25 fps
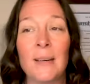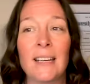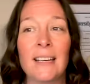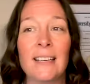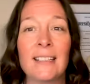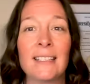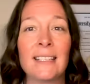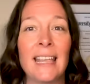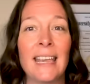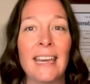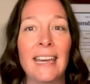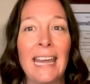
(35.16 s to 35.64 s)

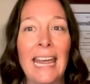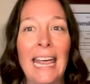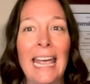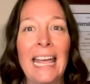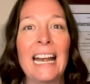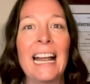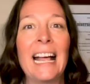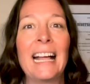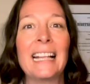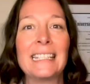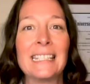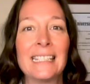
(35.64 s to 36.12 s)
because they
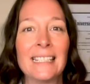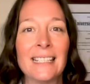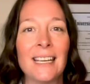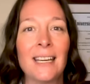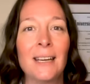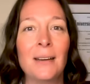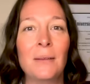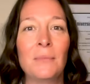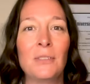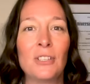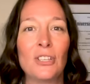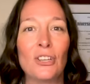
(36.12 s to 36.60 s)
cannot
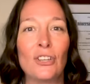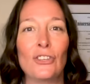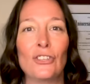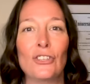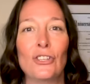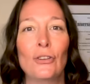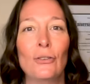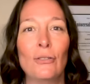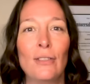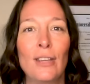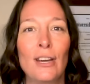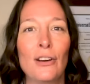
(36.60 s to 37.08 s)
seem to
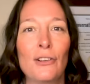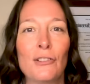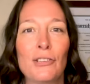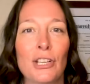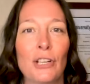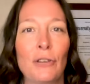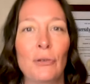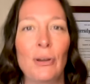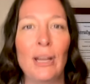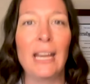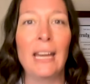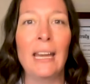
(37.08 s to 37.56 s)
do their
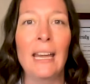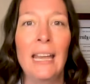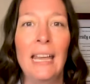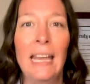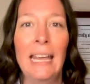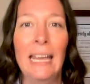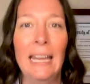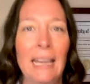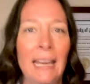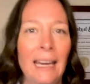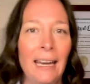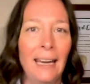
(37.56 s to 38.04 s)
duty
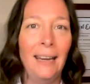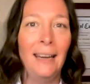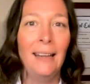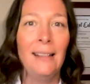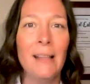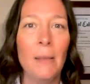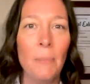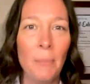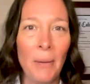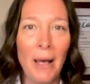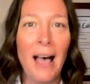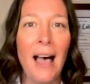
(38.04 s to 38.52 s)
in
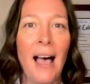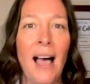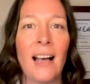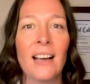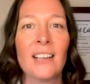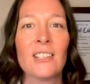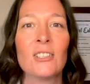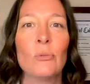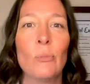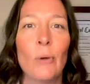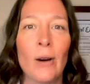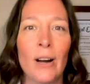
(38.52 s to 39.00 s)
the
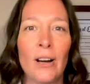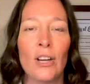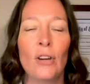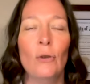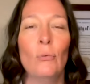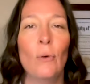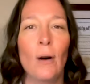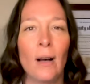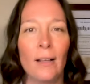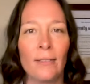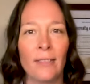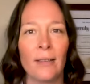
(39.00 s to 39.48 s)
box where you
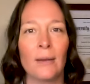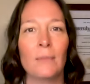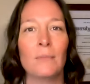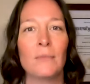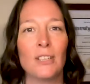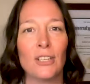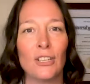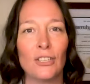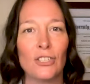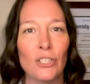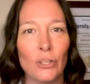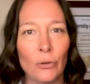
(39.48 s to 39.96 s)
want them
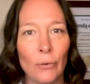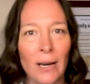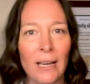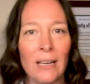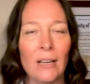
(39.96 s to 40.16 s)
to do